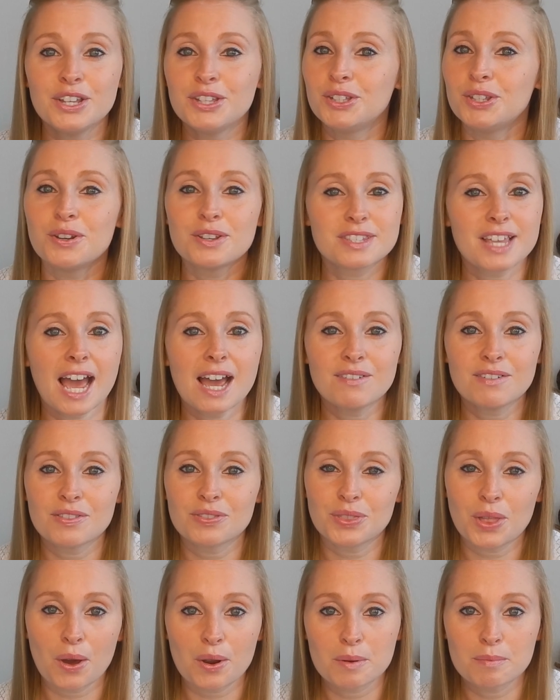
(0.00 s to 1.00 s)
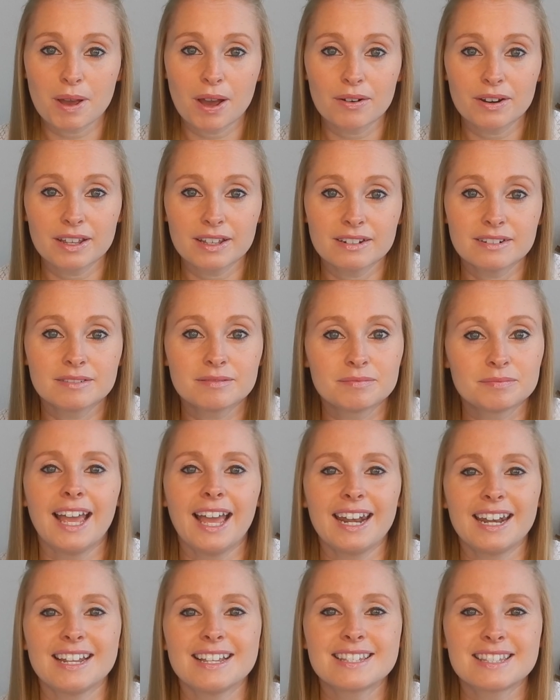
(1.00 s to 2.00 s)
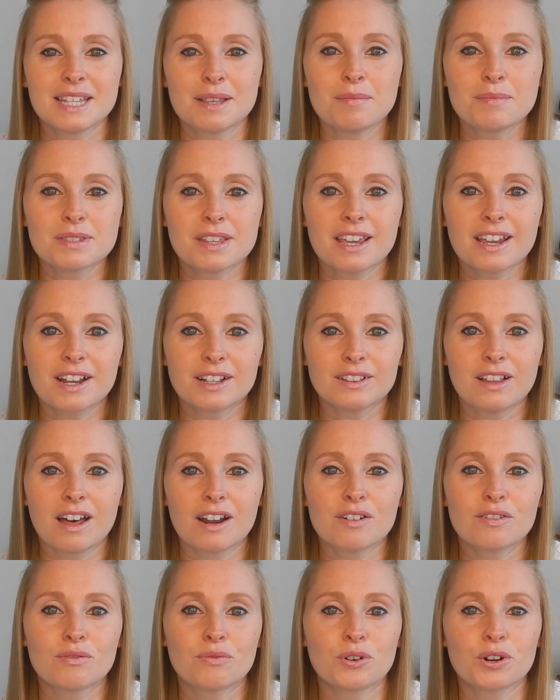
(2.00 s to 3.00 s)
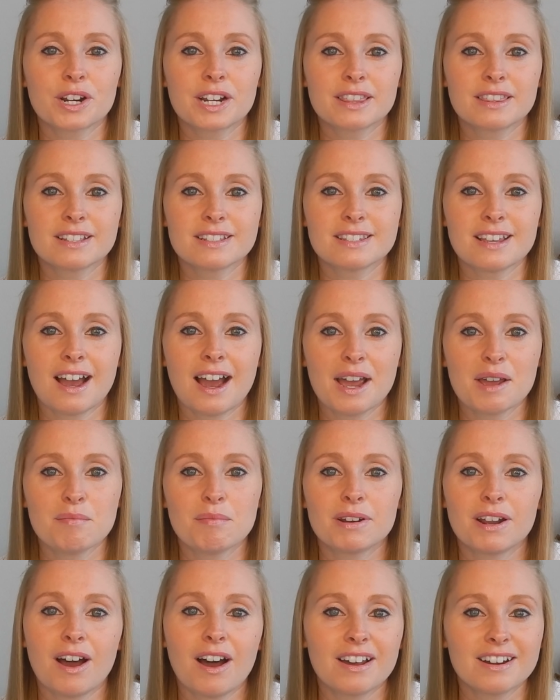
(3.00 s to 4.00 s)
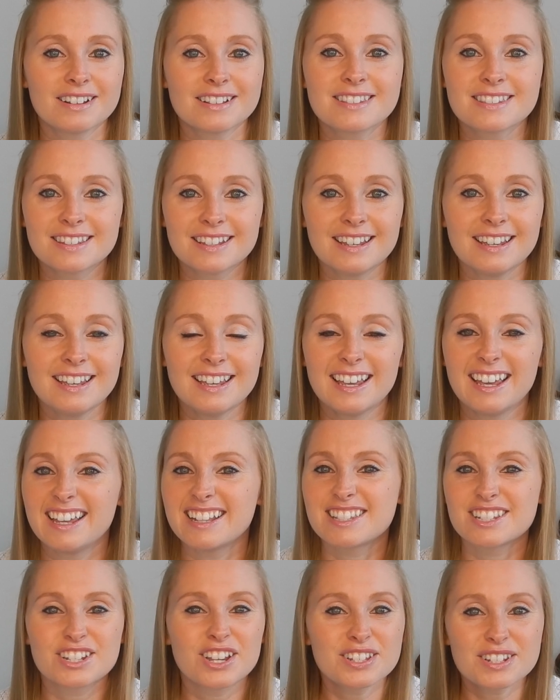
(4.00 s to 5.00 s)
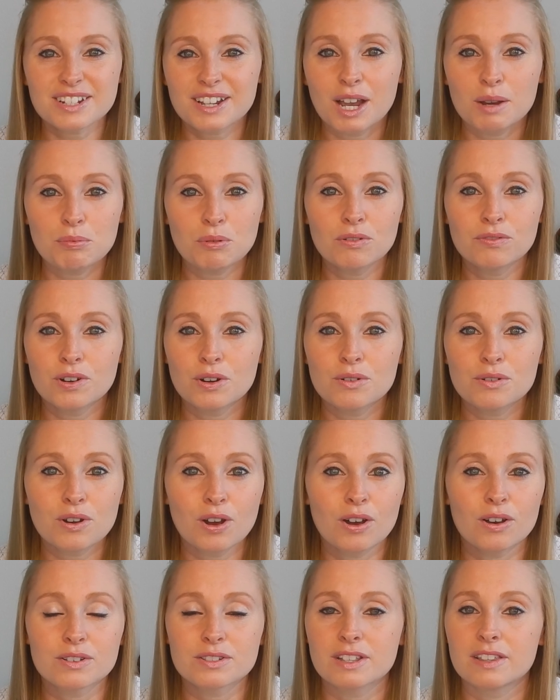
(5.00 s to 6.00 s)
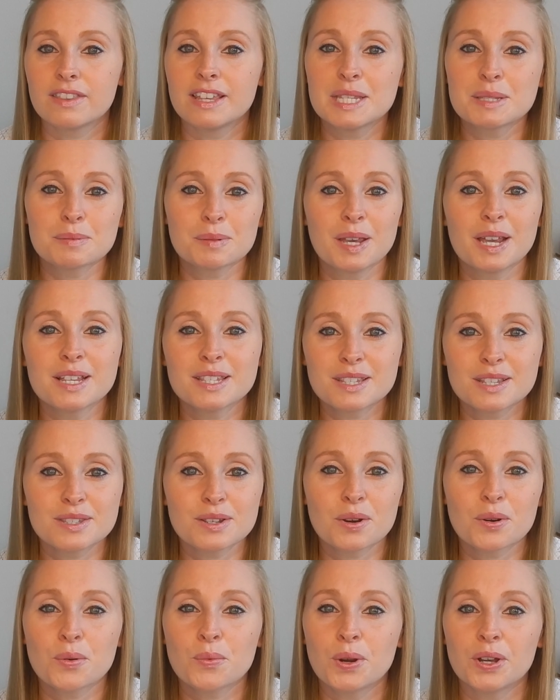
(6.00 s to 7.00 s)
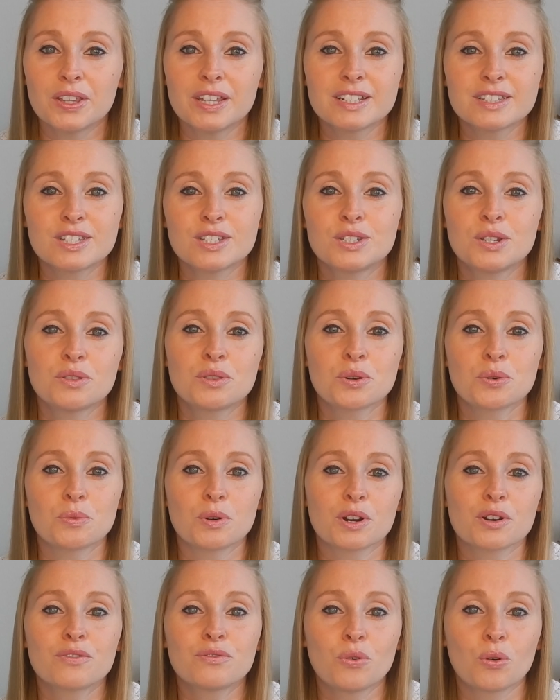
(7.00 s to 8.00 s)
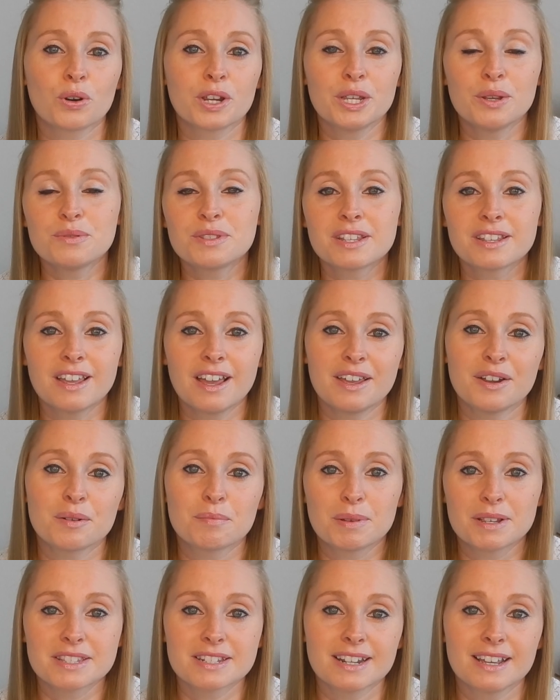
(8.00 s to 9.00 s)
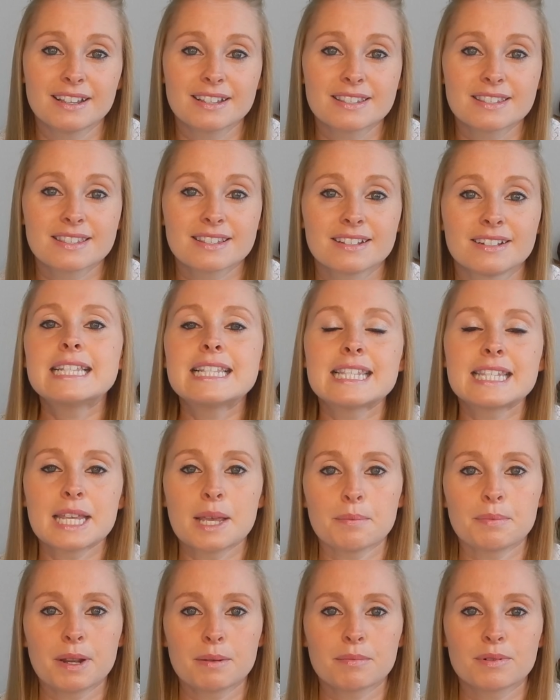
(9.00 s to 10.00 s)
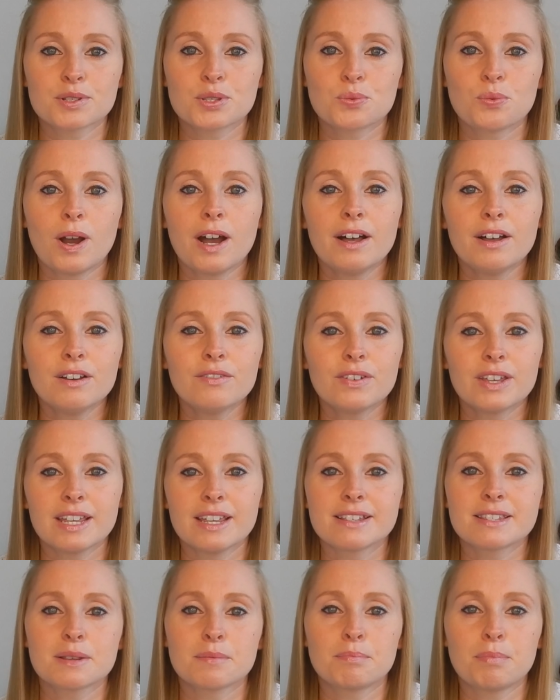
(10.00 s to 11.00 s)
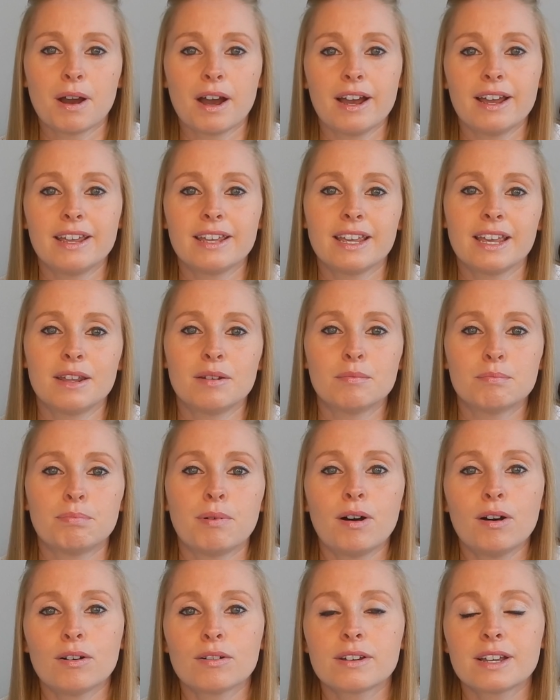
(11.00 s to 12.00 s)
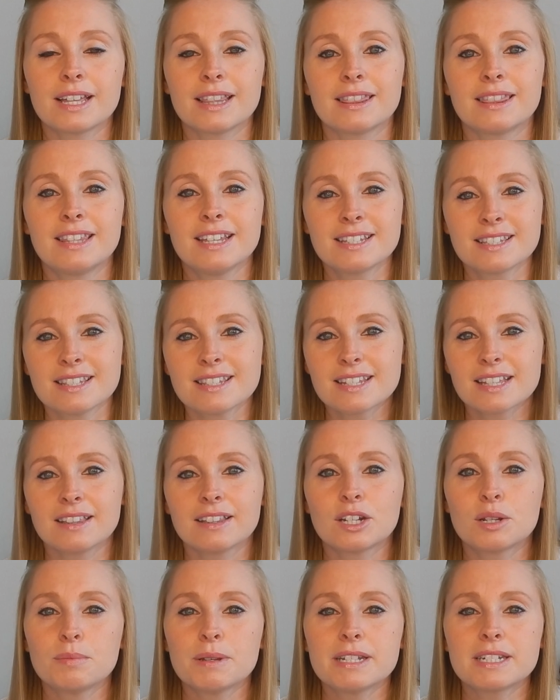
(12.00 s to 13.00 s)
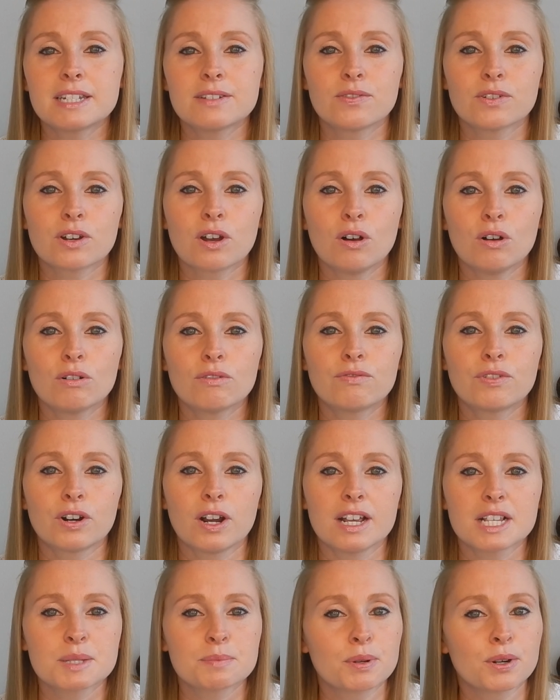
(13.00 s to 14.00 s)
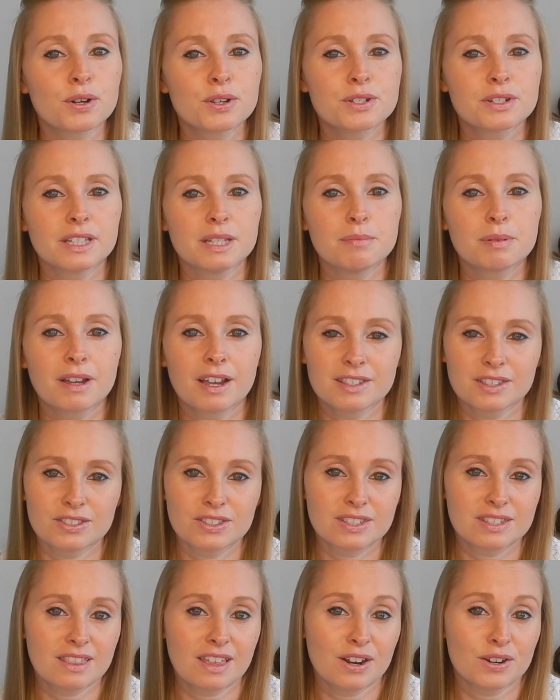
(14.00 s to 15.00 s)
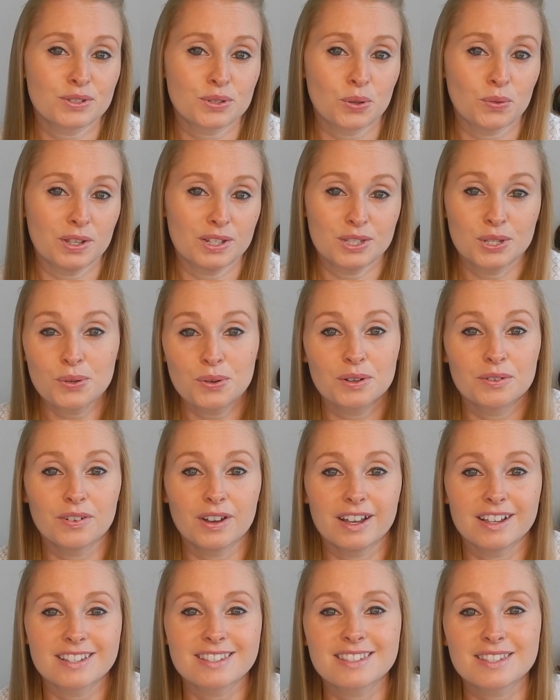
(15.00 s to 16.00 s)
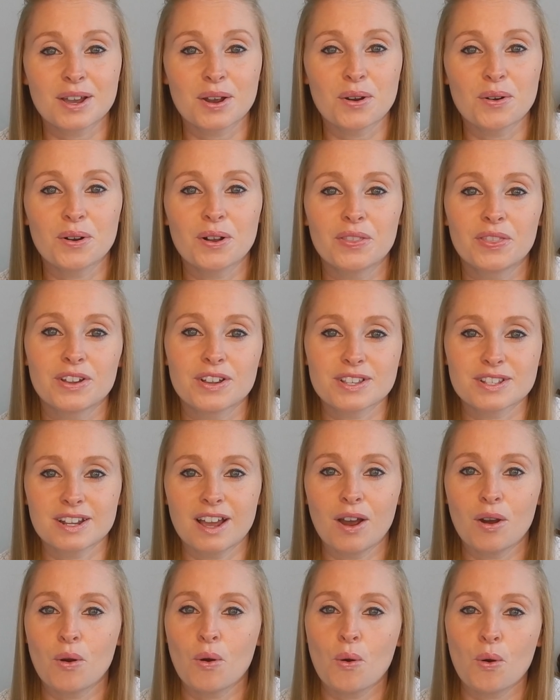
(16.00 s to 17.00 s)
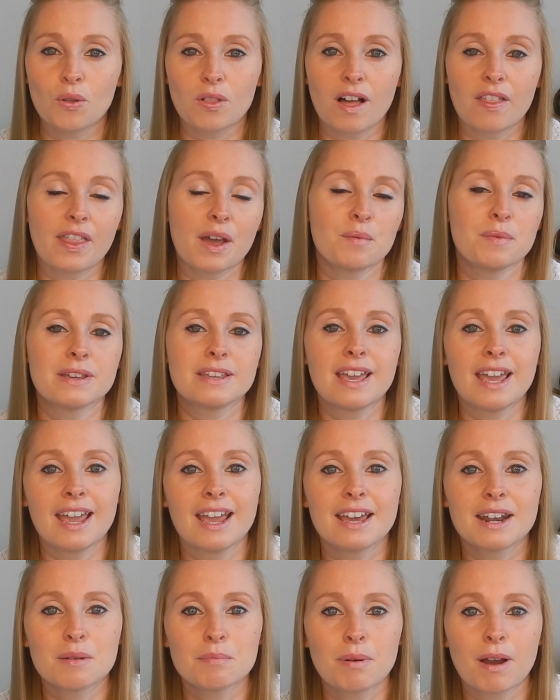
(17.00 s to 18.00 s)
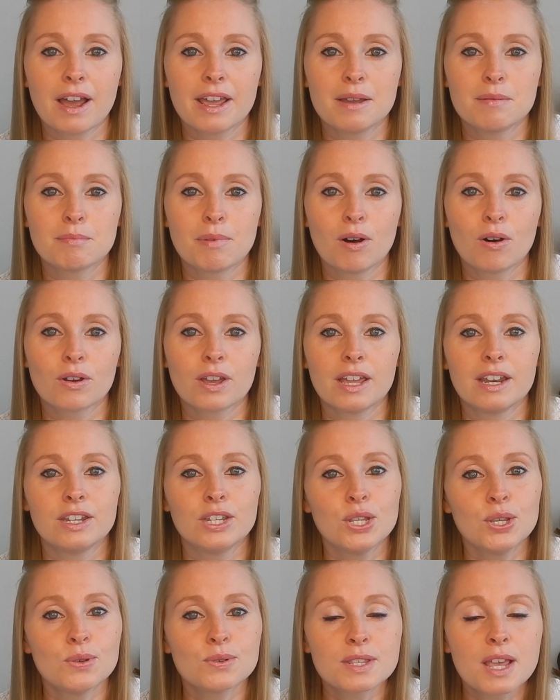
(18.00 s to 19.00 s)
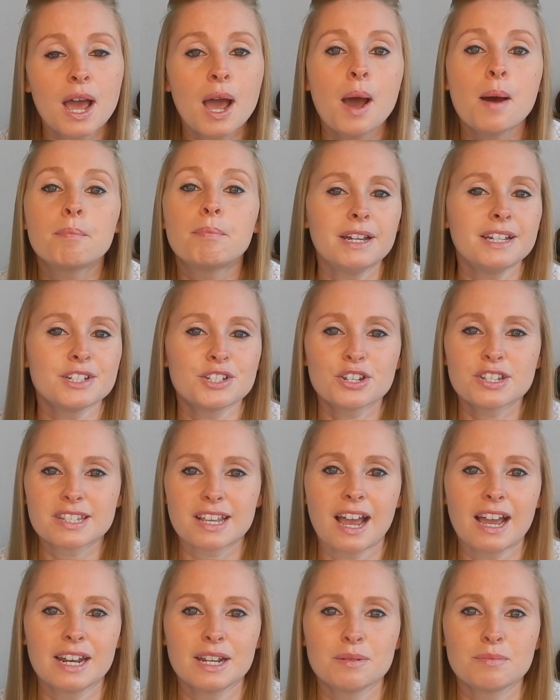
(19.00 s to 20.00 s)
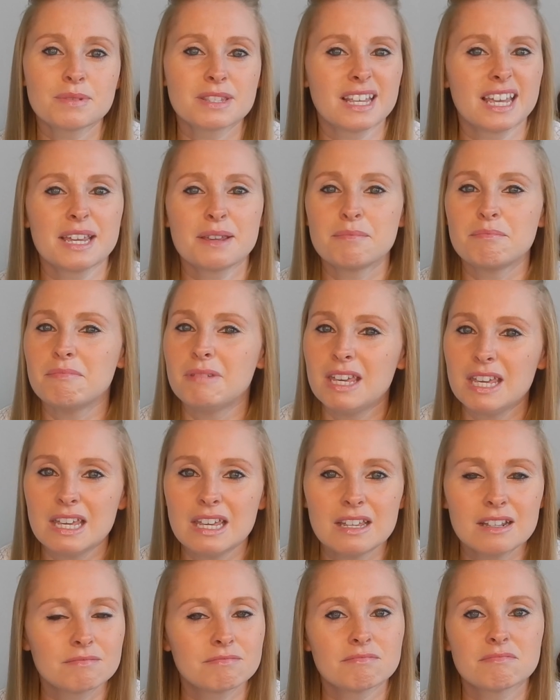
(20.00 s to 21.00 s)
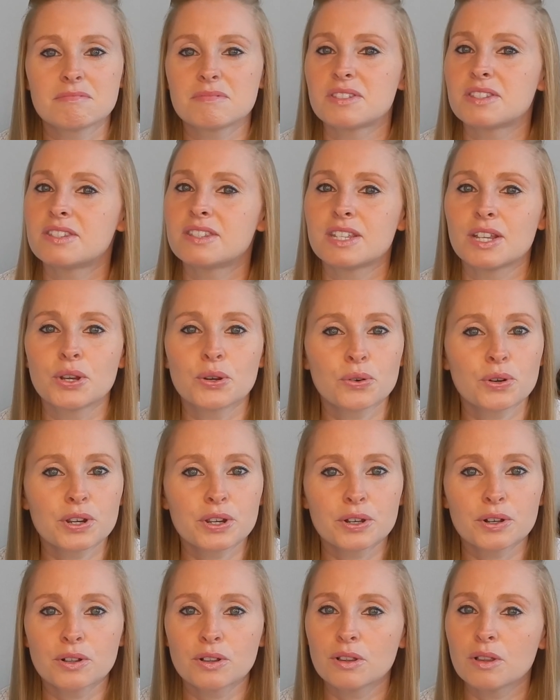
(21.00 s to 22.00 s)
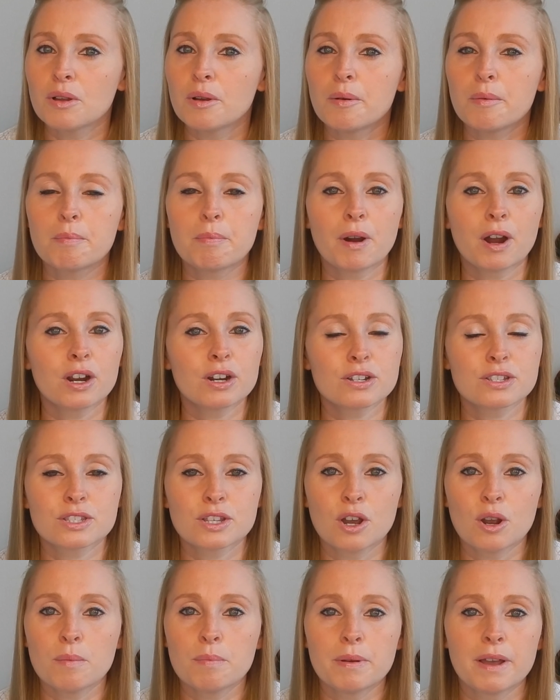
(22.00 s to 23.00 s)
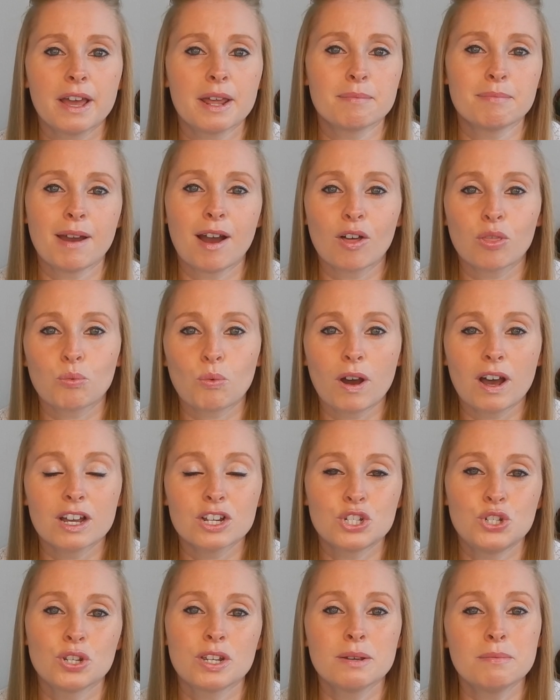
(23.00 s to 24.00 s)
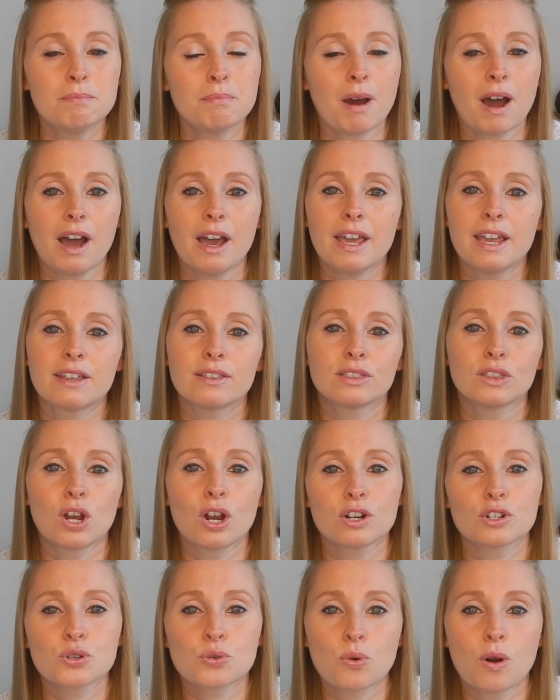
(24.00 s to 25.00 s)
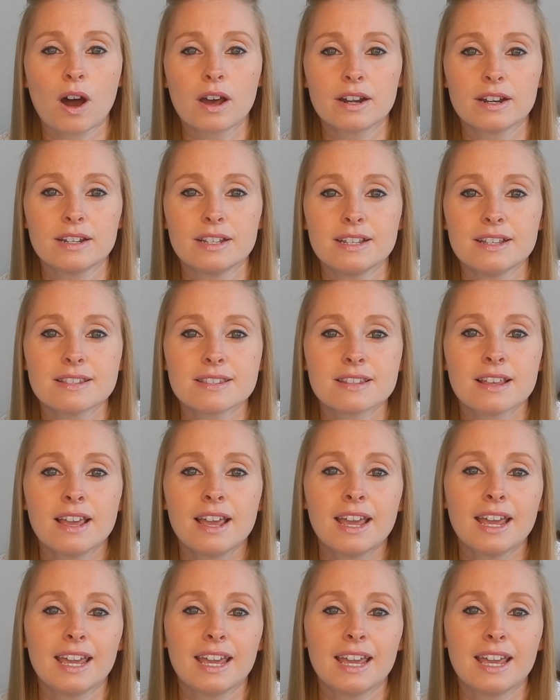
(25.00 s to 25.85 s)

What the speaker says: You just haven't thought about it. And it seems like a lot of work at the time, but honestly, it's just a couple phone calls. These places are willing to do the work for you to get your business. Tip number 12 is buying in bulk. This is a little bit difficult for us personally because there's only 2 of us, so there's not a whole lot that we can buy in bulk and use, but just items like meat, cereal, bar soap, and mouthwash, you can buy in large quantities.